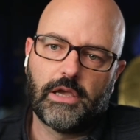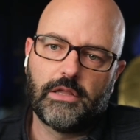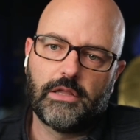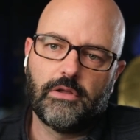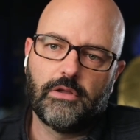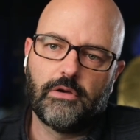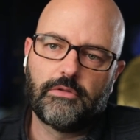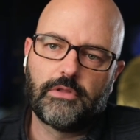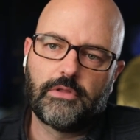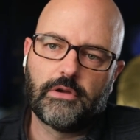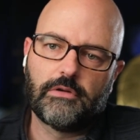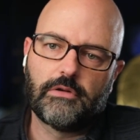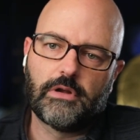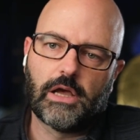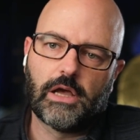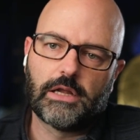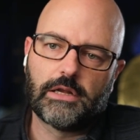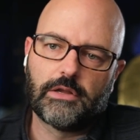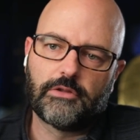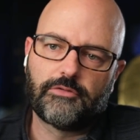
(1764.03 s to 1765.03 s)
I know they're
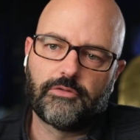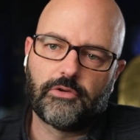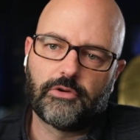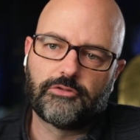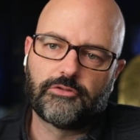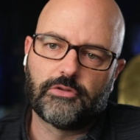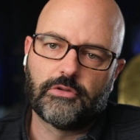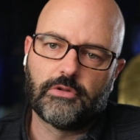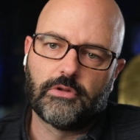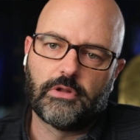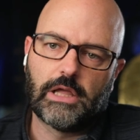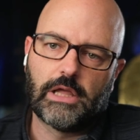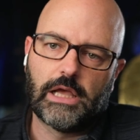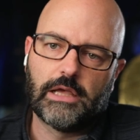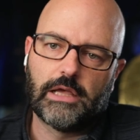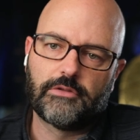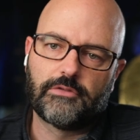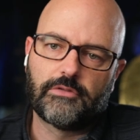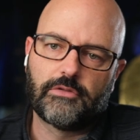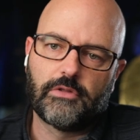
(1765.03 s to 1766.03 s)
not as versatile
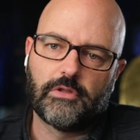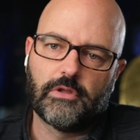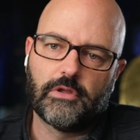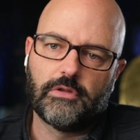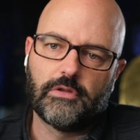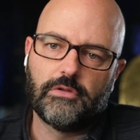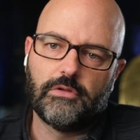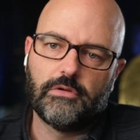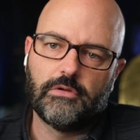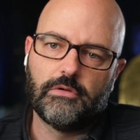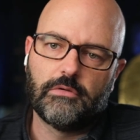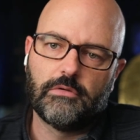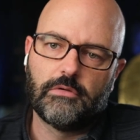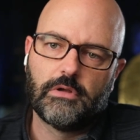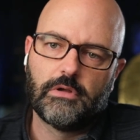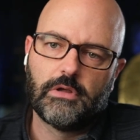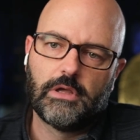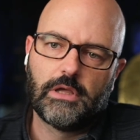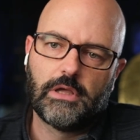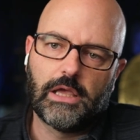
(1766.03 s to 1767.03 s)
as the new
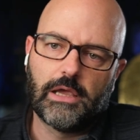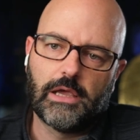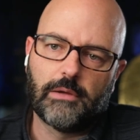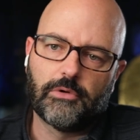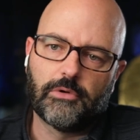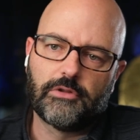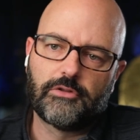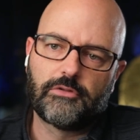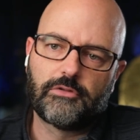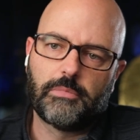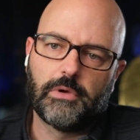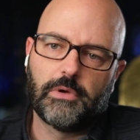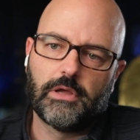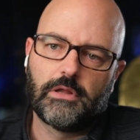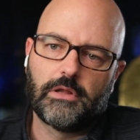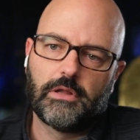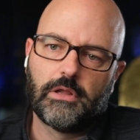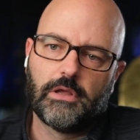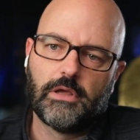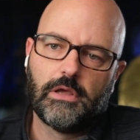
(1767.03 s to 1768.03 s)
Amaranth,
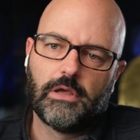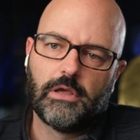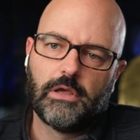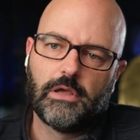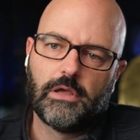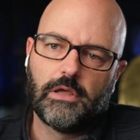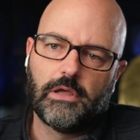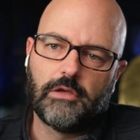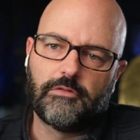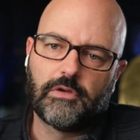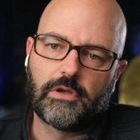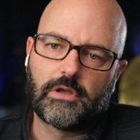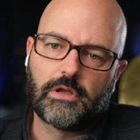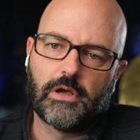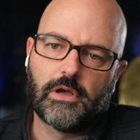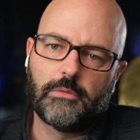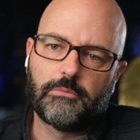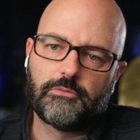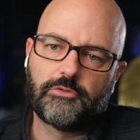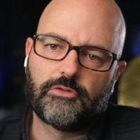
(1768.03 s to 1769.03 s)
but if it
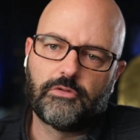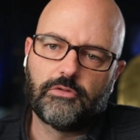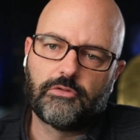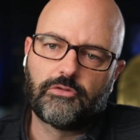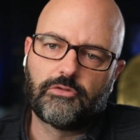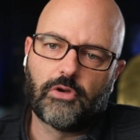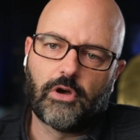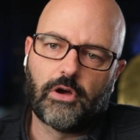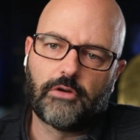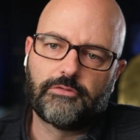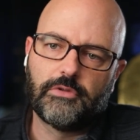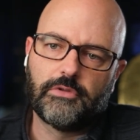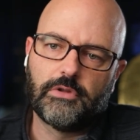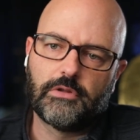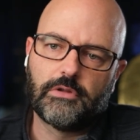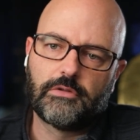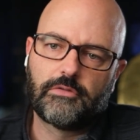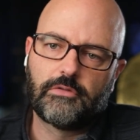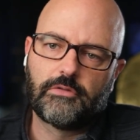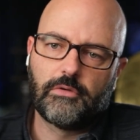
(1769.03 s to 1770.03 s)
comes to
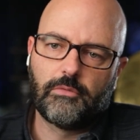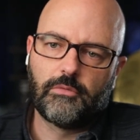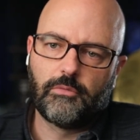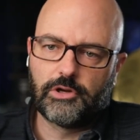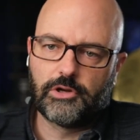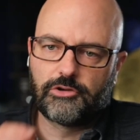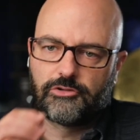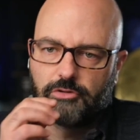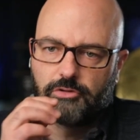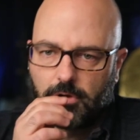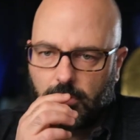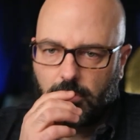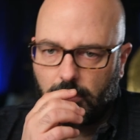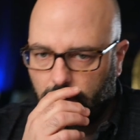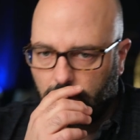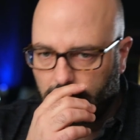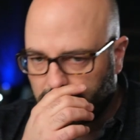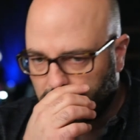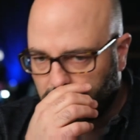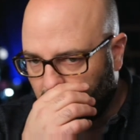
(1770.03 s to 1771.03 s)
softness, which
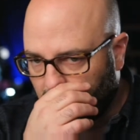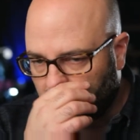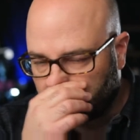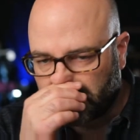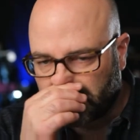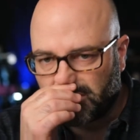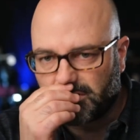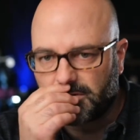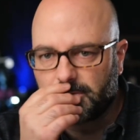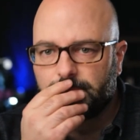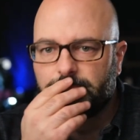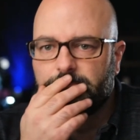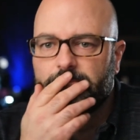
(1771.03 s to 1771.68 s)
are softer?